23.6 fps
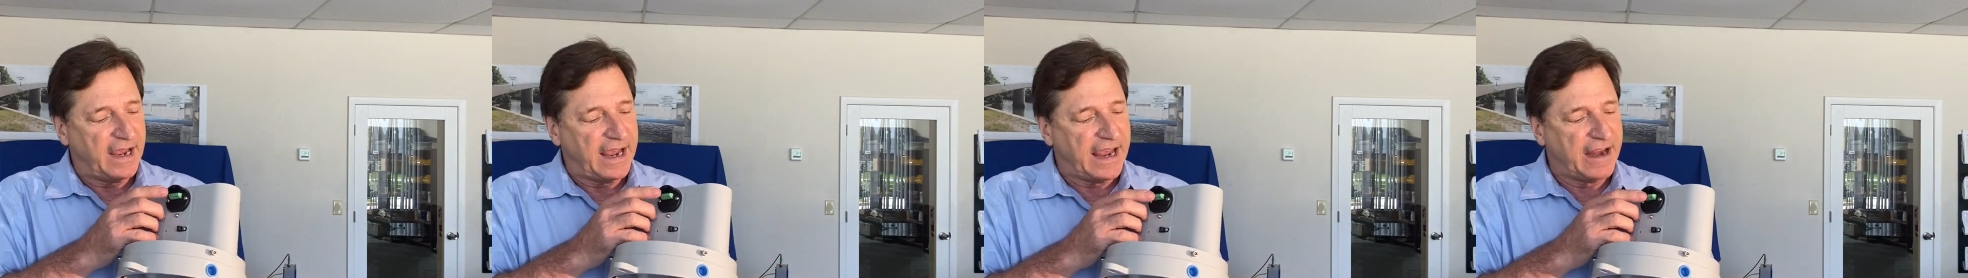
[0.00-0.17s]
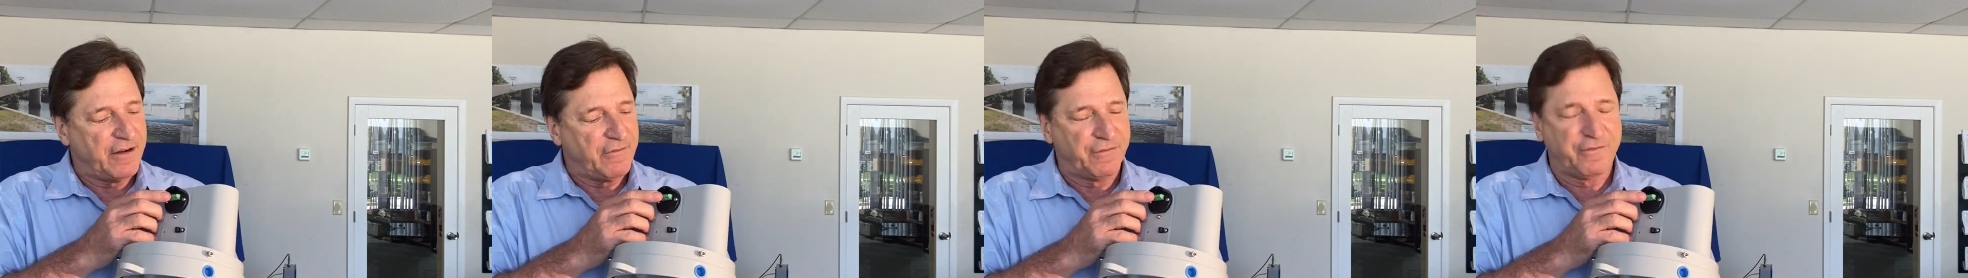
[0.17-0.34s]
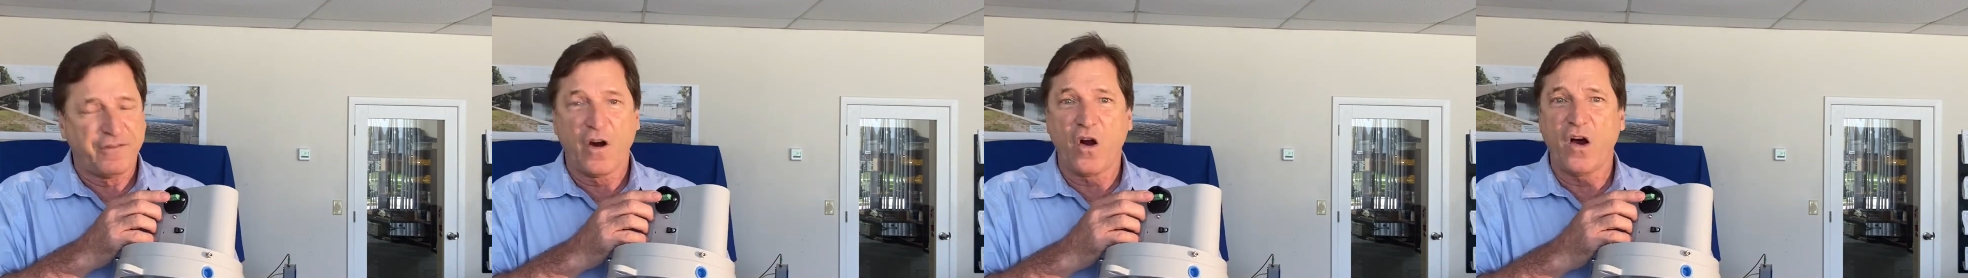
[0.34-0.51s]

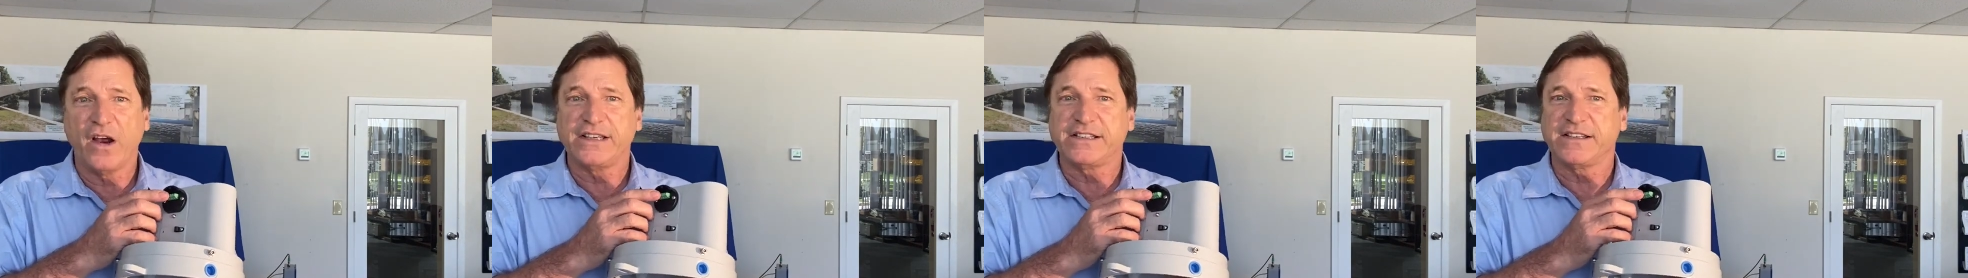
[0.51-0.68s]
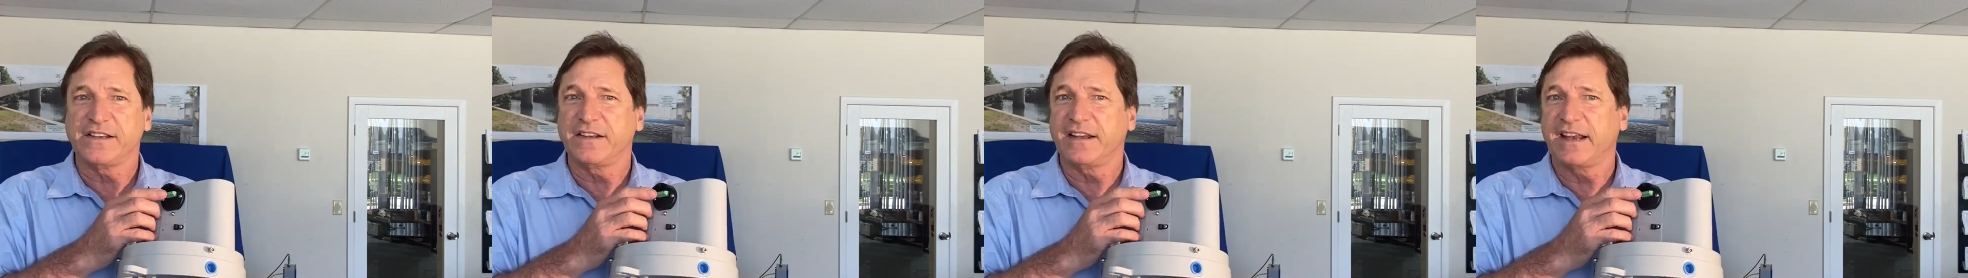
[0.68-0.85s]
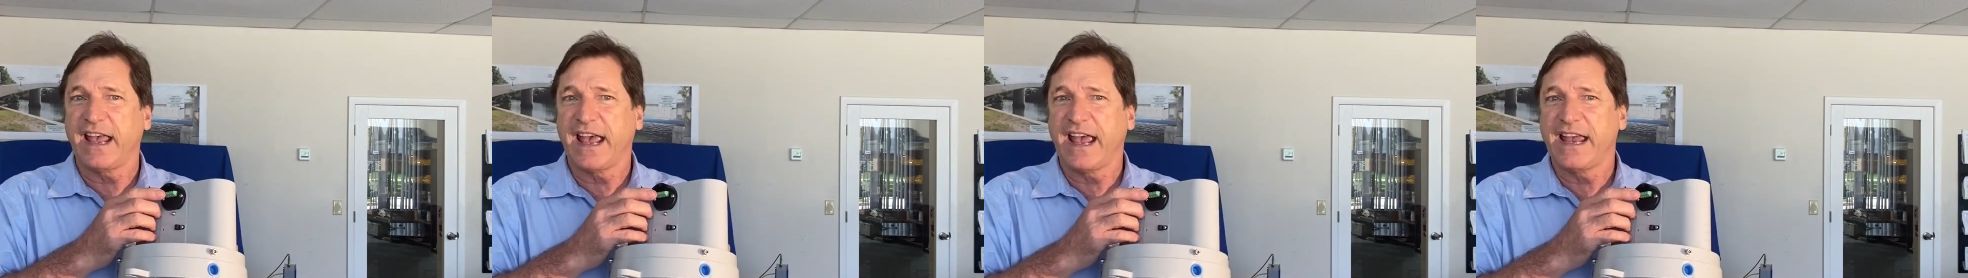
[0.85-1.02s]
and finds
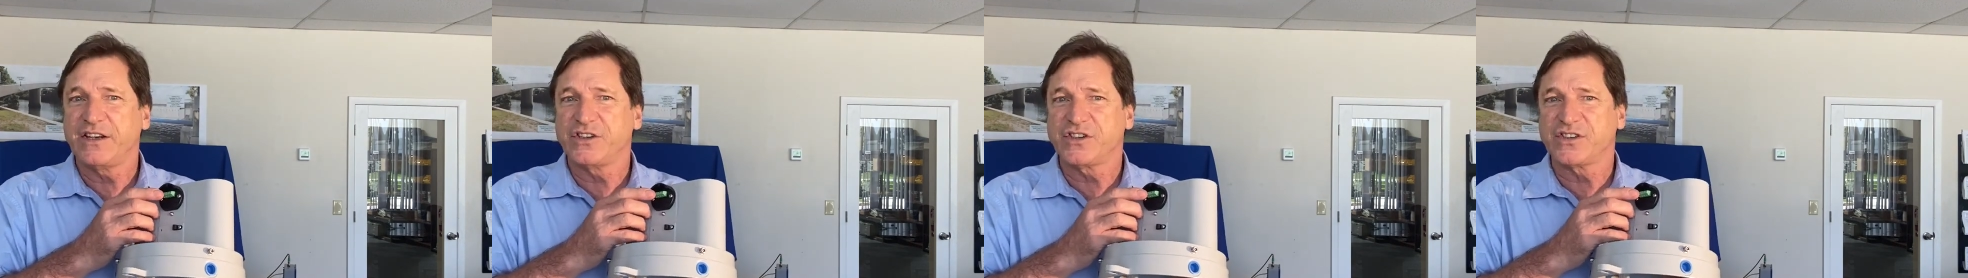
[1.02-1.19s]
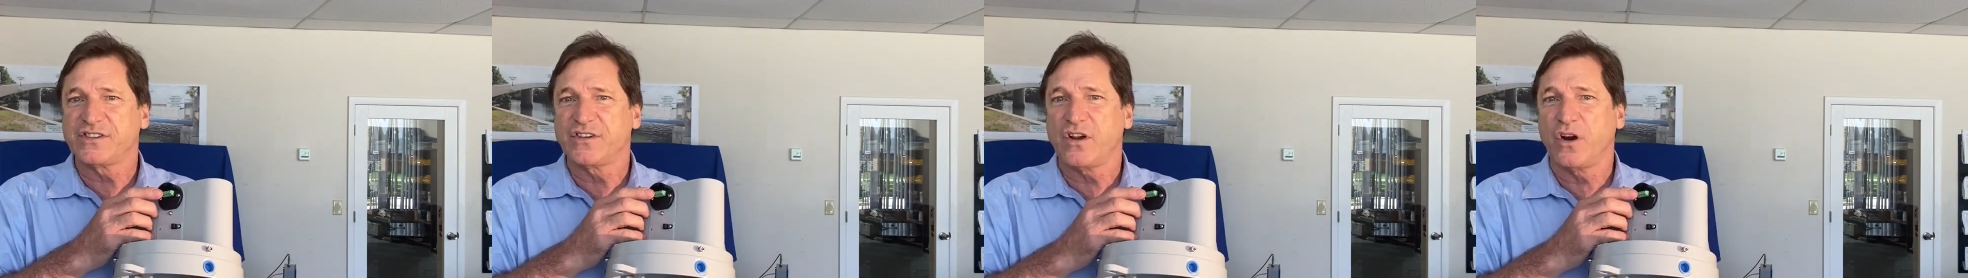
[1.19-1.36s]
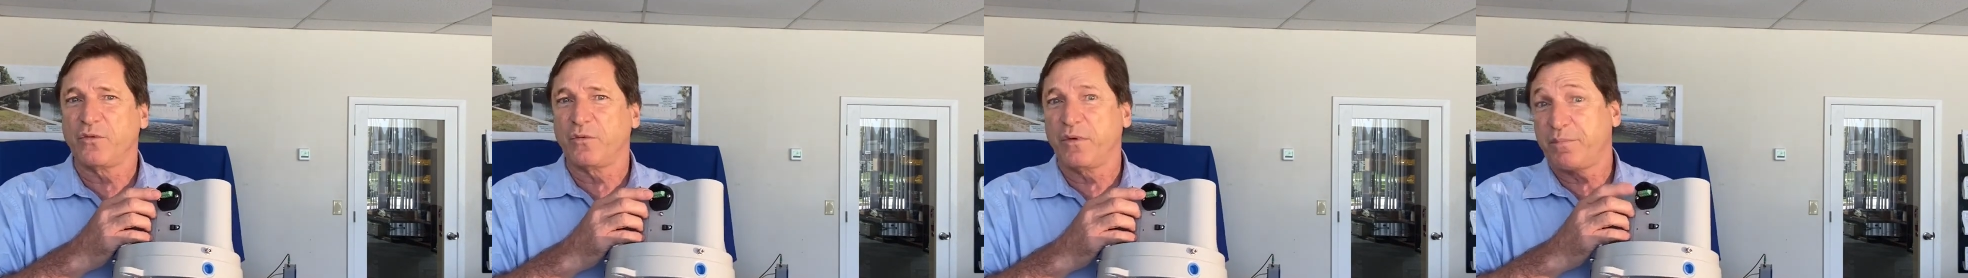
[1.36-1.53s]
that the gauge
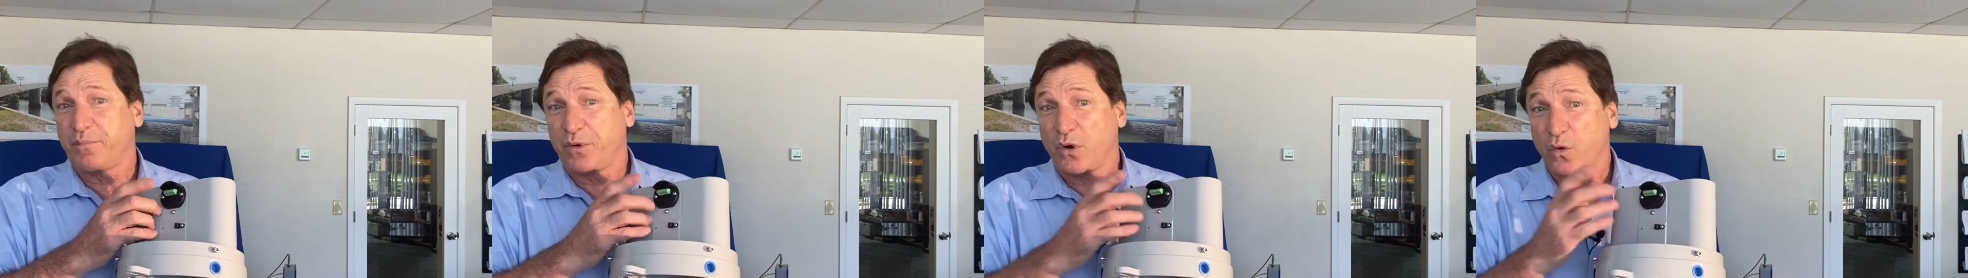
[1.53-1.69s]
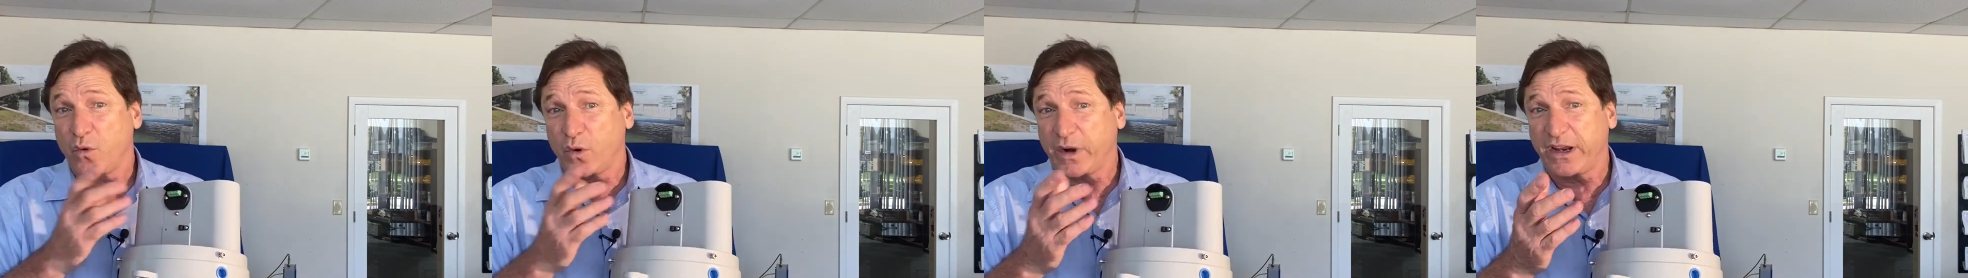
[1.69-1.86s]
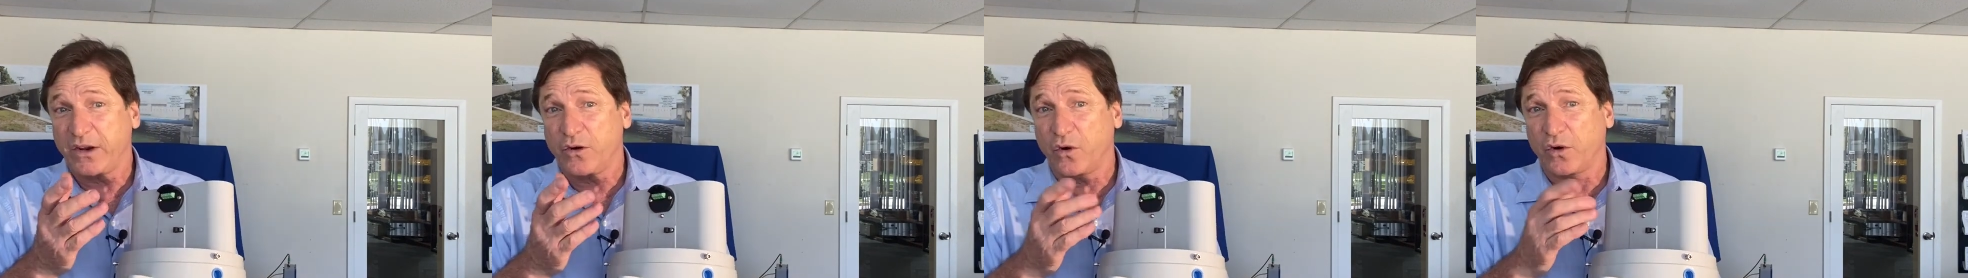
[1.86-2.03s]
is not
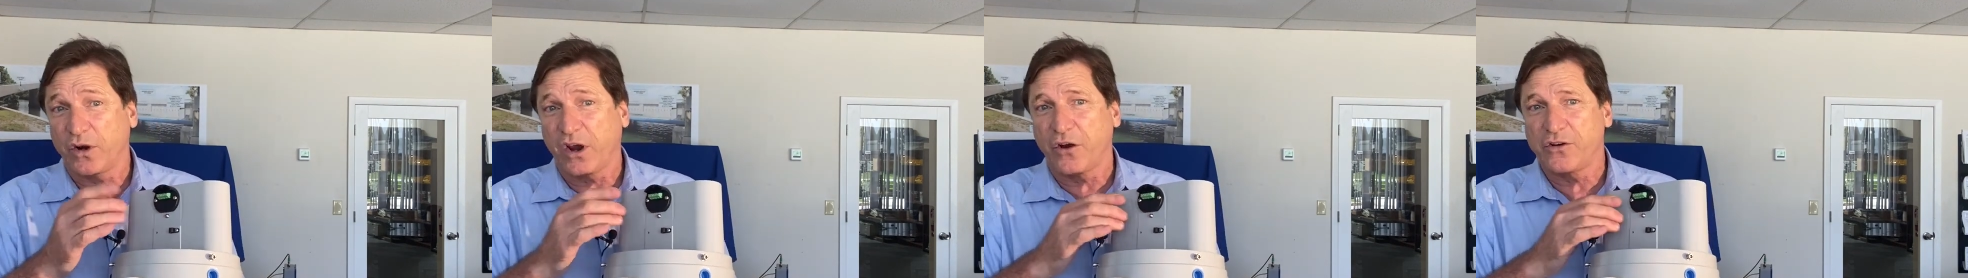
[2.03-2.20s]
reporting or